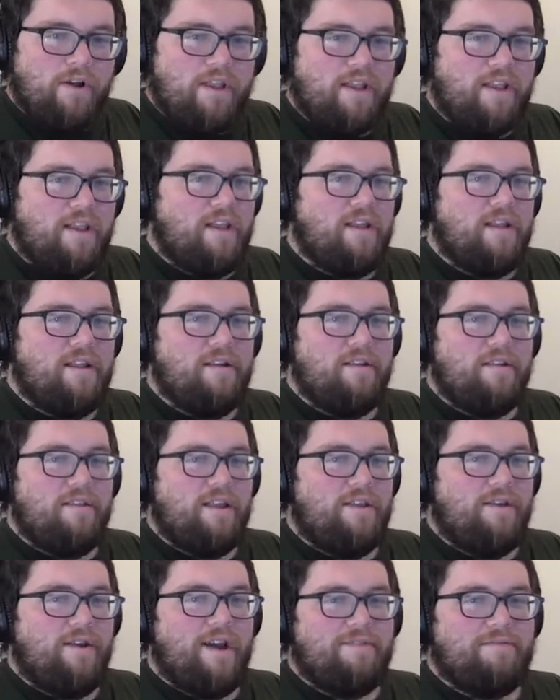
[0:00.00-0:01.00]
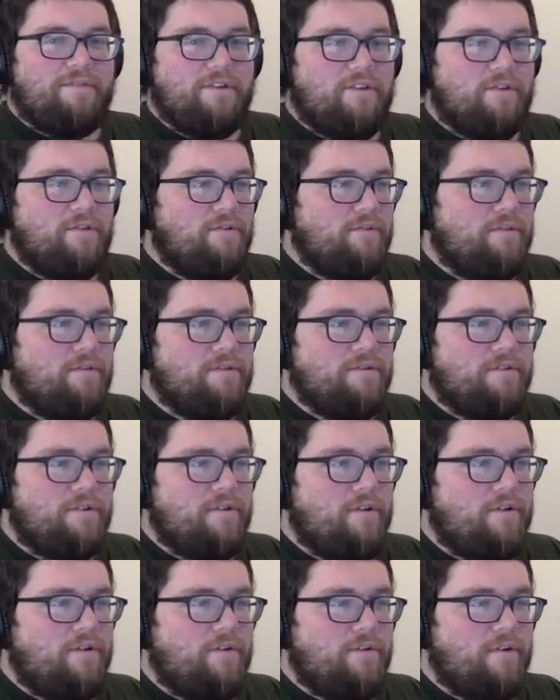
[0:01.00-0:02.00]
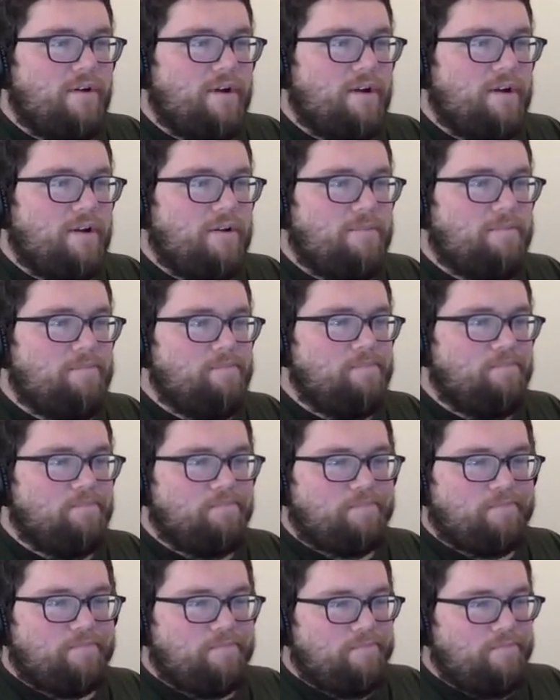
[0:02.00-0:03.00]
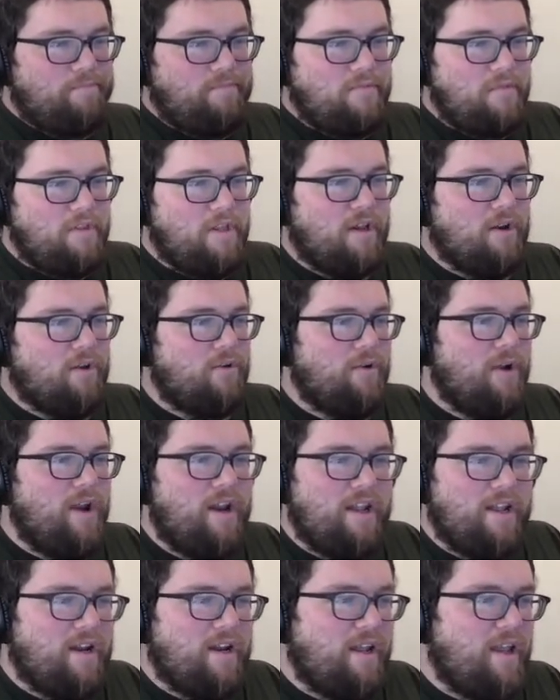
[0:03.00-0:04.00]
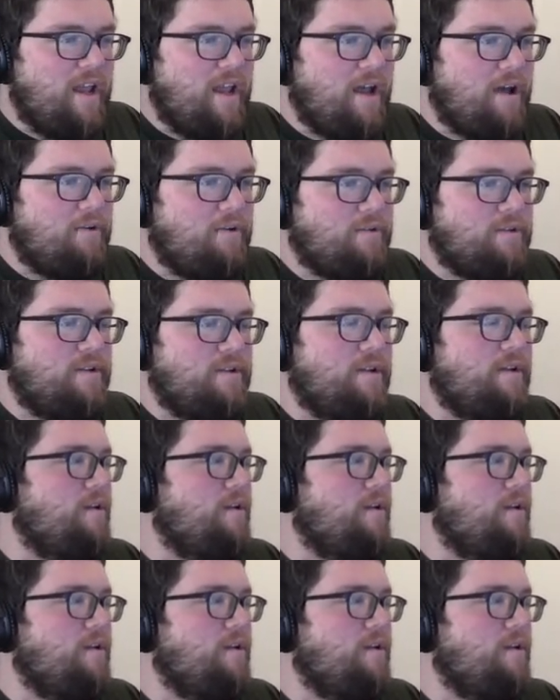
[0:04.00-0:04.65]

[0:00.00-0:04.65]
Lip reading: in that you have to do. There's no, creating an account.